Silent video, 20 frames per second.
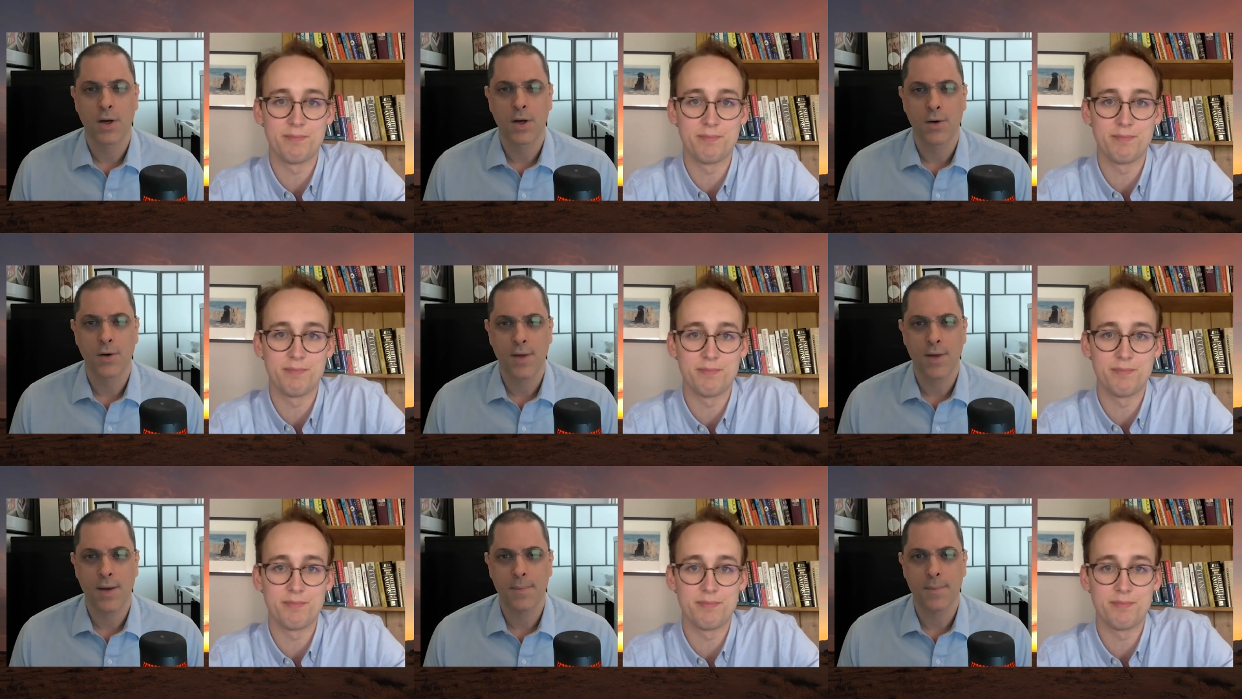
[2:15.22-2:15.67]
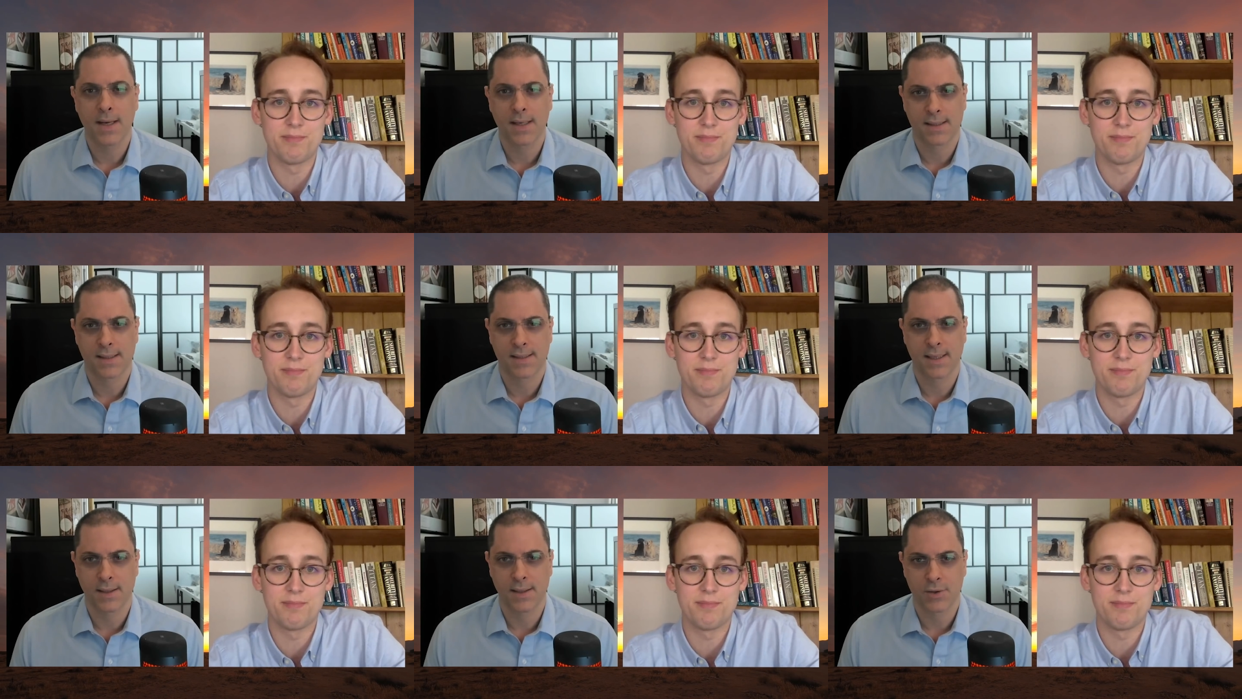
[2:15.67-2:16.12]
Speaker 1: Well, you know that
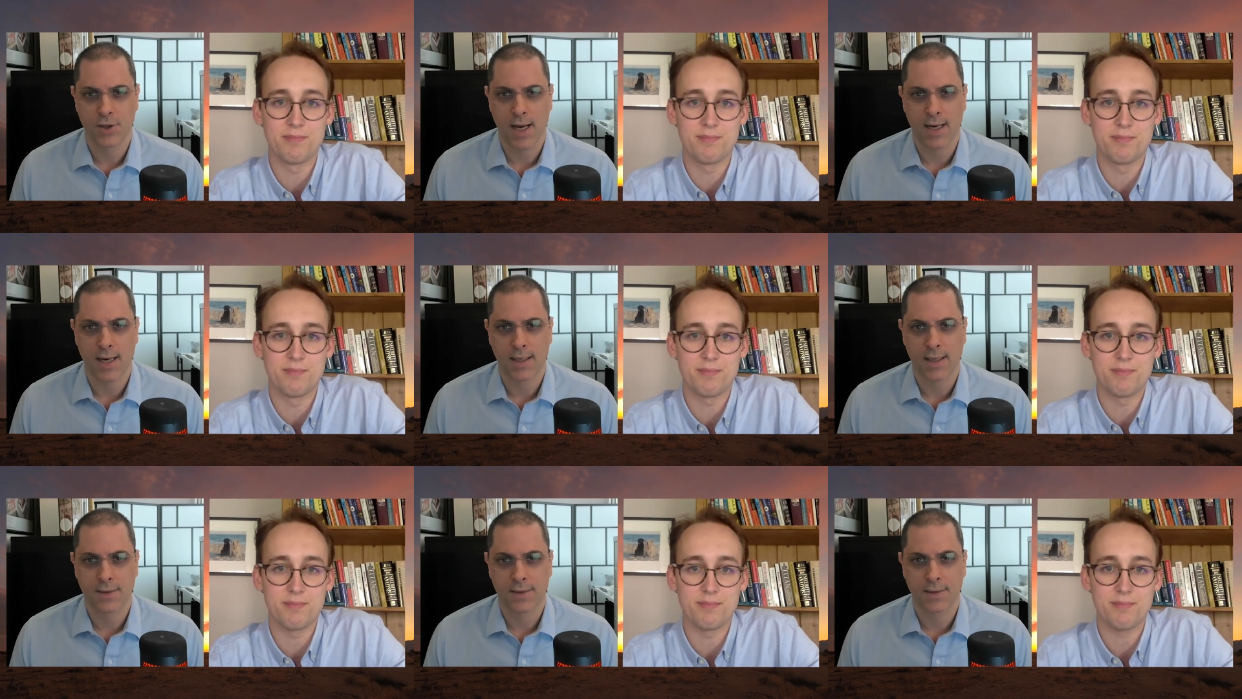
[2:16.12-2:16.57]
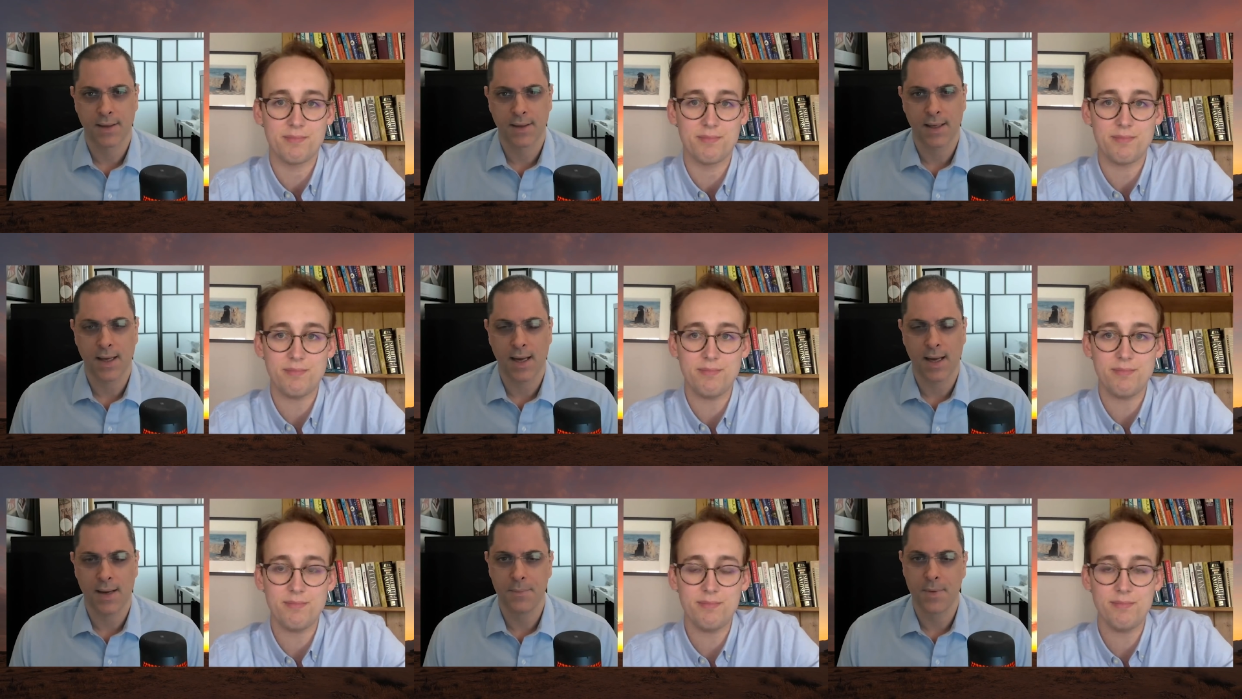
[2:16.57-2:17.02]
makes sense, Jack.
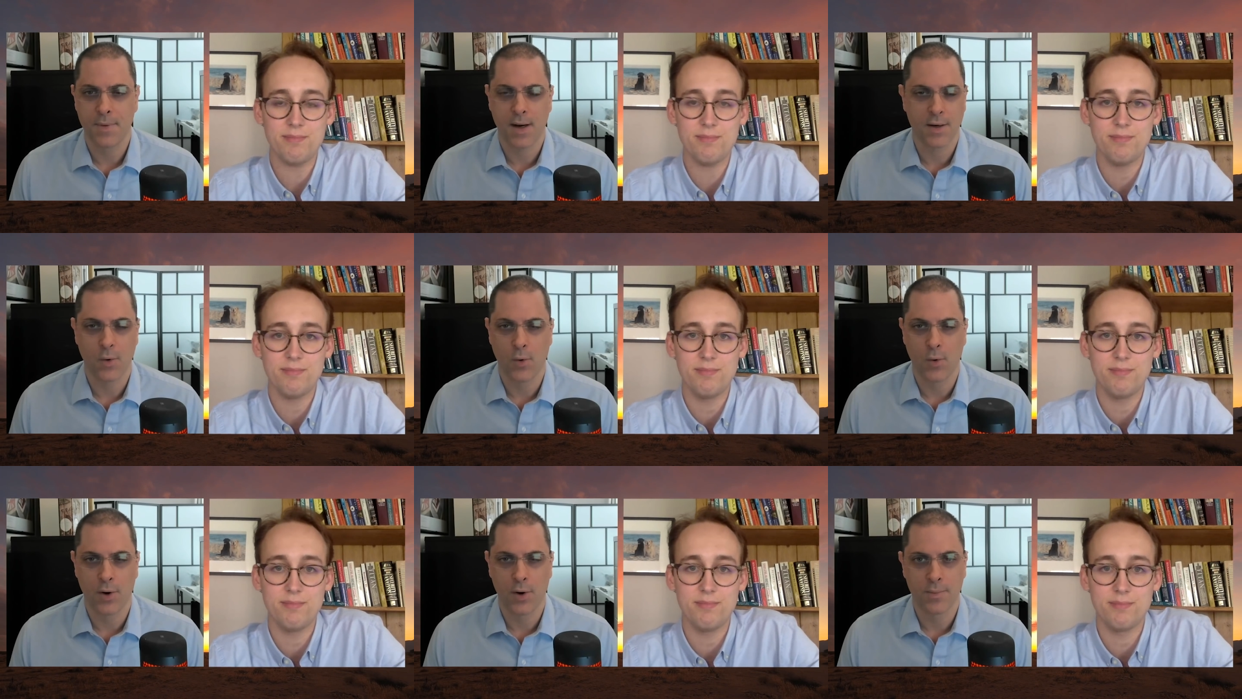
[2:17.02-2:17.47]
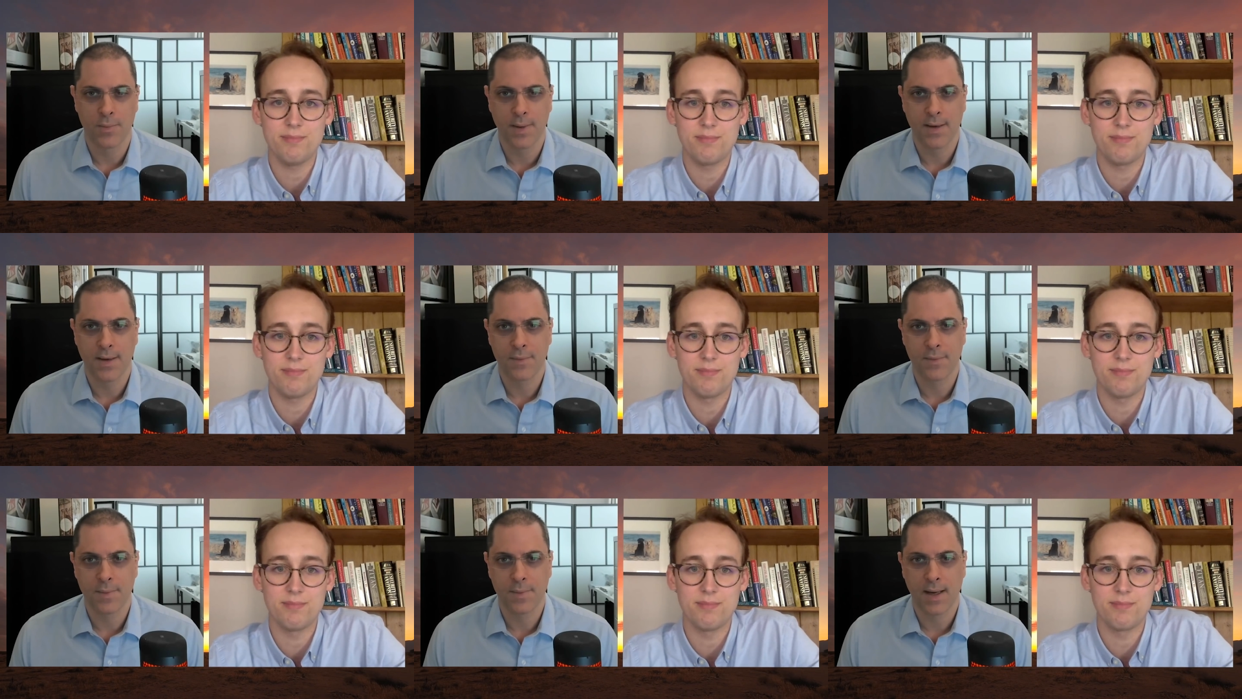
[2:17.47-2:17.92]
The I'm not an oil
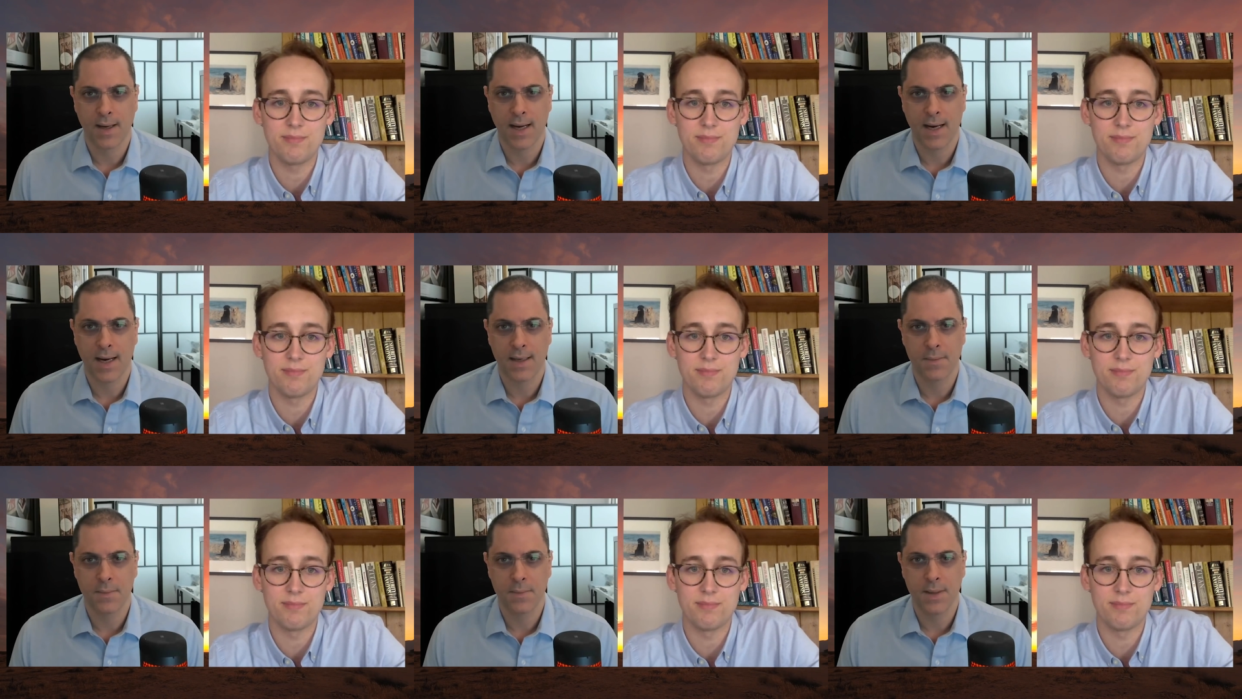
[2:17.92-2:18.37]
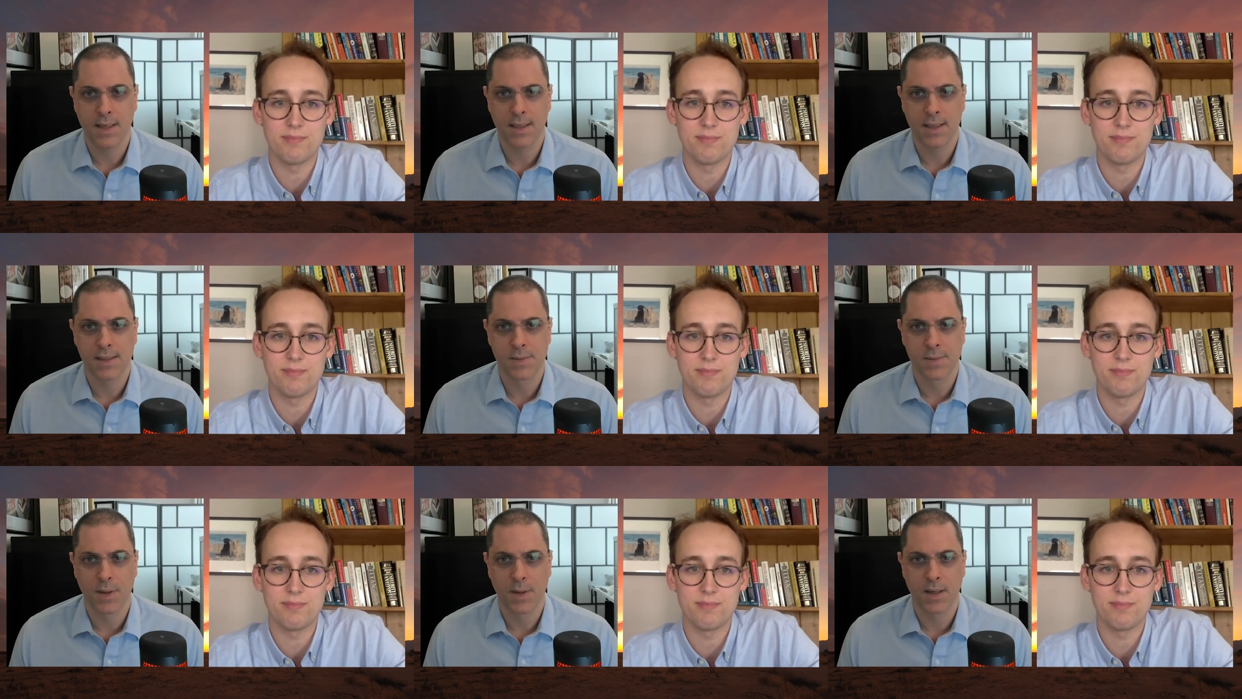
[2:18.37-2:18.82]
maven by any
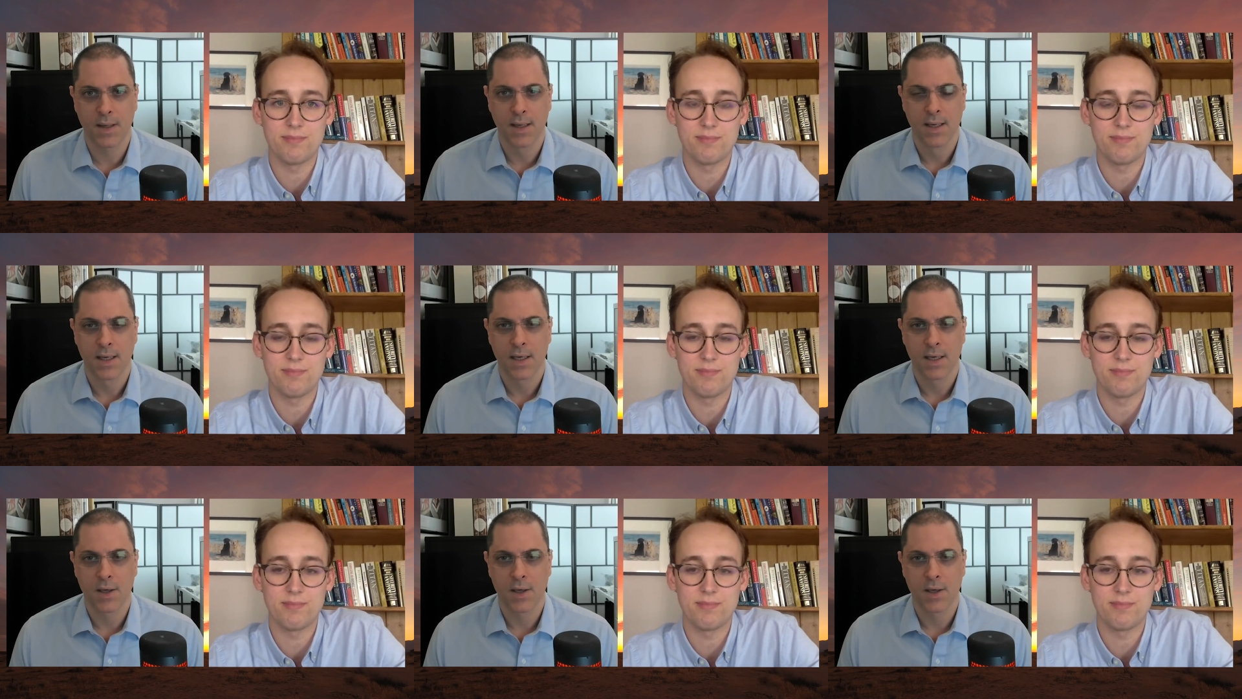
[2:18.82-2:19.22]
means, but